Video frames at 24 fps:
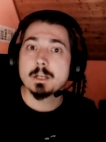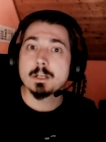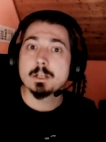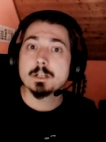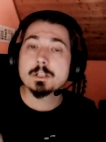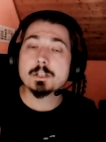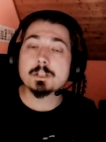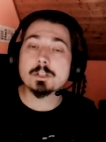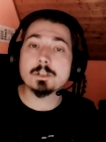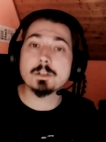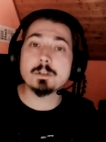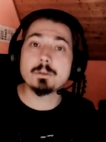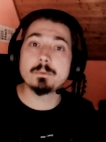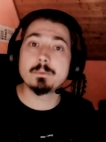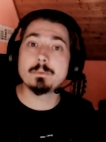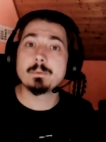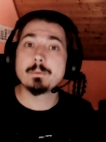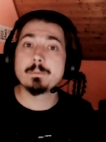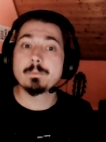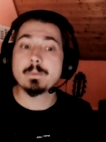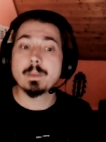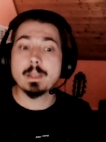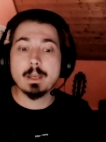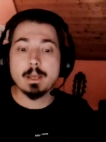So
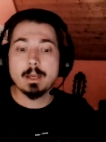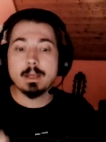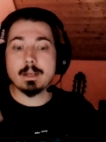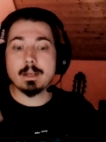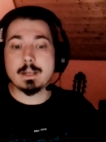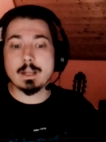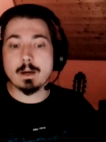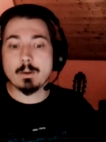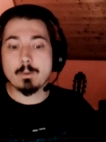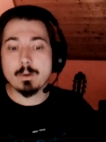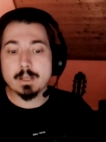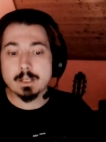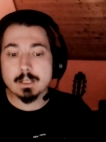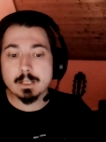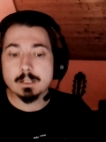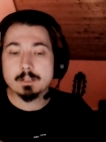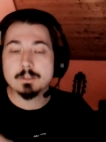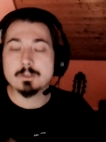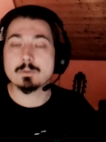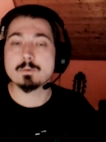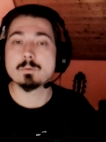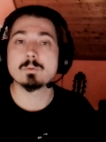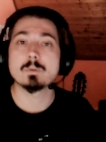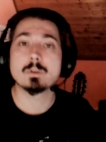now I can
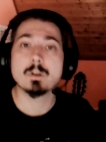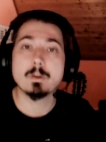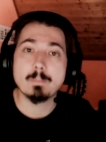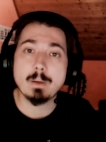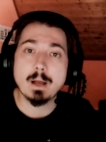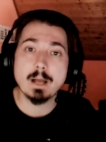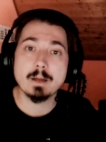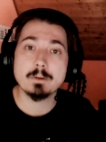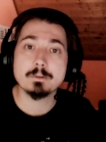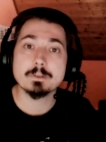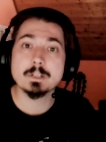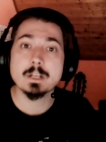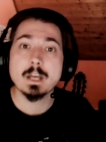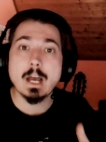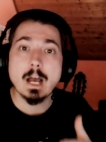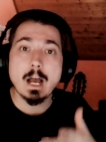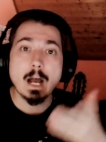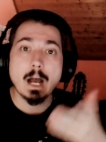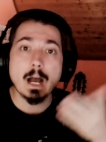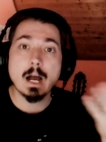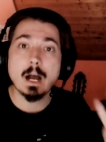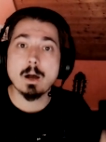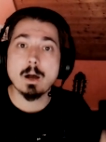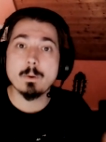talk about
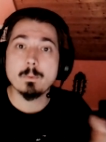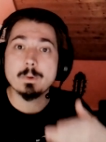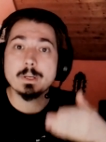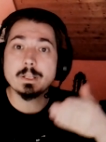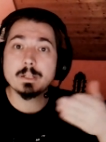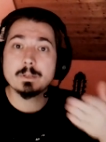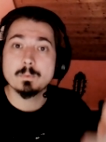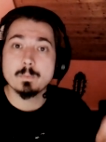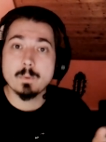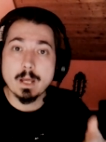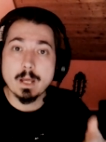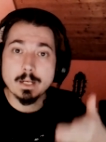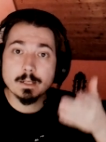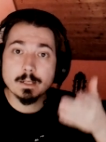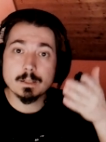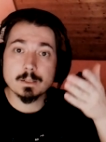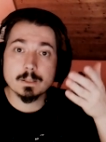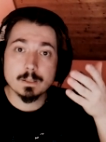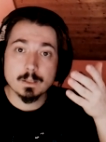how it went